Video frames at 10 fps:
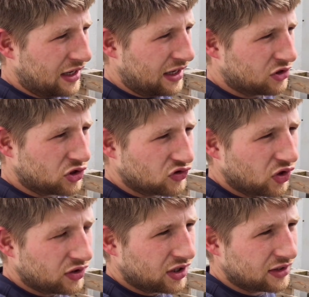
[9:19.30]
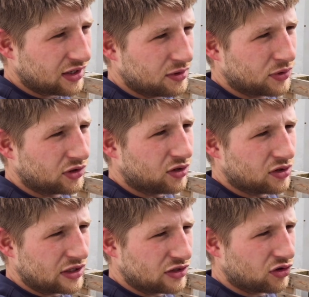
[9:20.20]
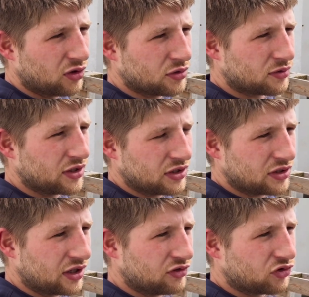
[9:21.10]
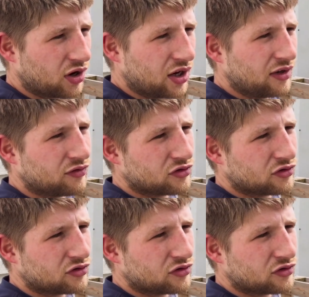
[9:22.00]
She's not that type of dog that's always wanting to drive.